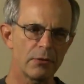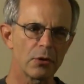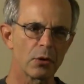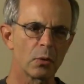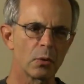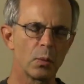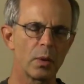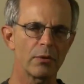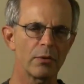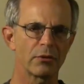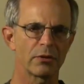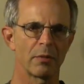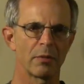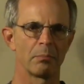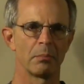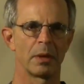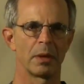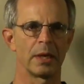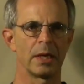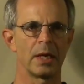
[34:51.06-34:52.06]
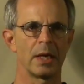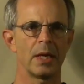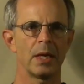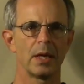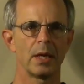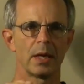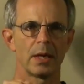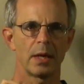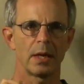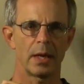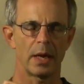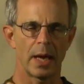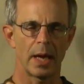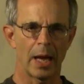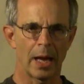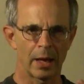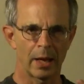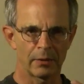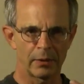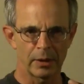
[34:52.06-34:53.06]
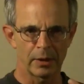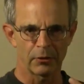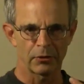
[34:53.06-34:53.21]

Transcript: you're with somebody and